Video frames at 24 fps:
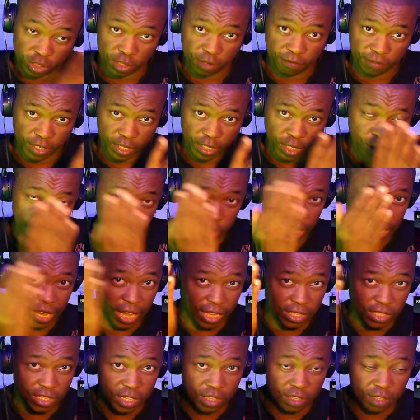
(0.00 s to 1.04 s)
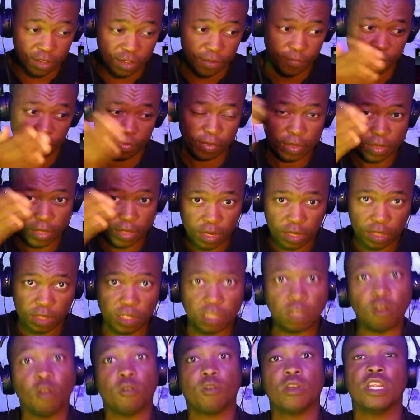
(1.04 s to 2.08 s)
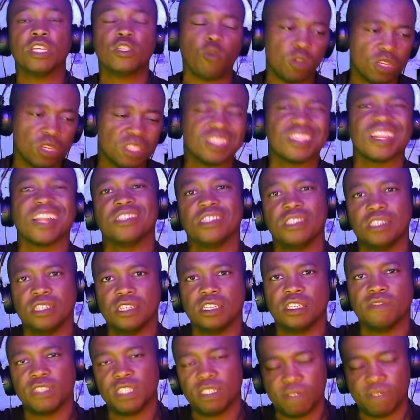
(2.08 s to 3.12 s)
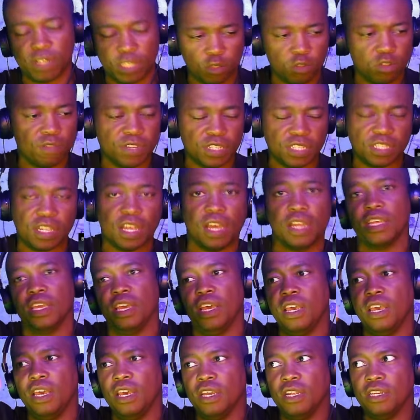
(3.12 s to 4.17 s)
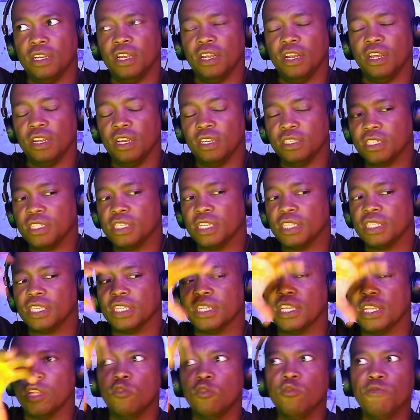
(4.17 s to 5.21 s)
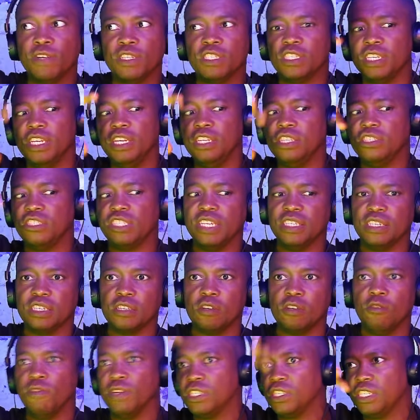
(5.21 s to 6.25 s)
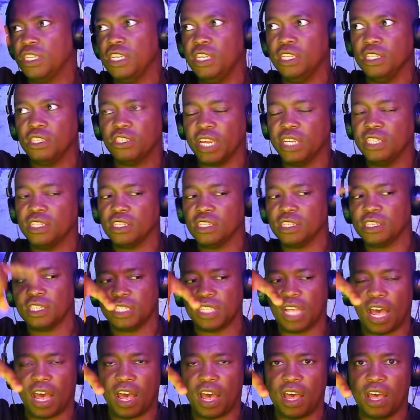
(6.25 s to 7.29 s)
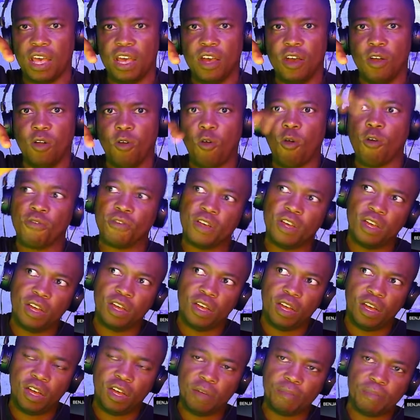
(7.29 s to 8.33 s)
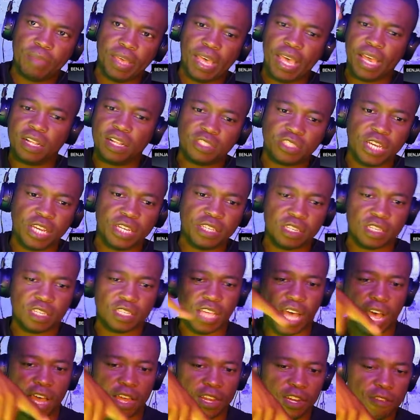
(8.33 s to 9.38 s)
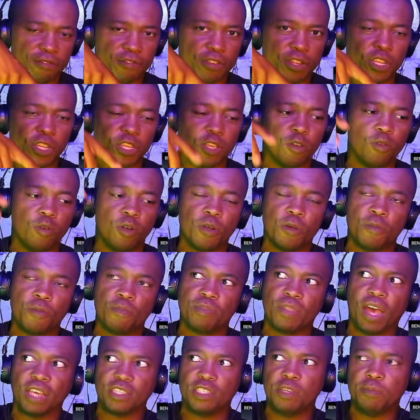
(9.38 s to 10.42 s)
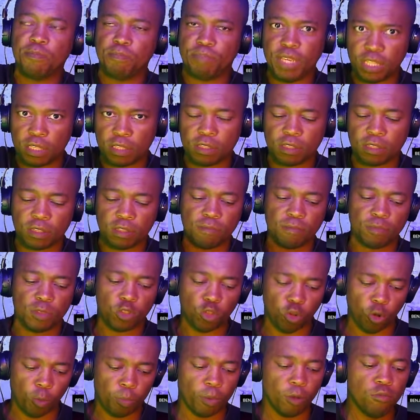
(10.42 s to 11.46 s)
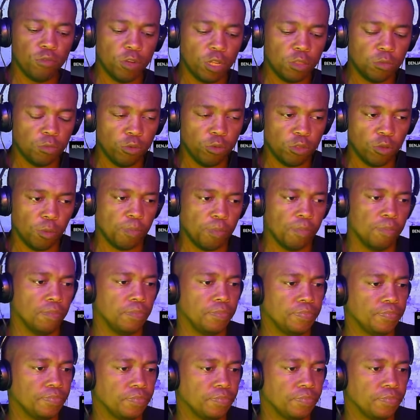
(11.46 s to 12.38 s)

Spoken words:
watch the video, the cuts in the, ne? Okay, let's call it transitions for die wat nog nie verstaan nie. Just hoeveel scene changes is daar, of angle changes is daar in die video, as he beat, drop, hou net mout op.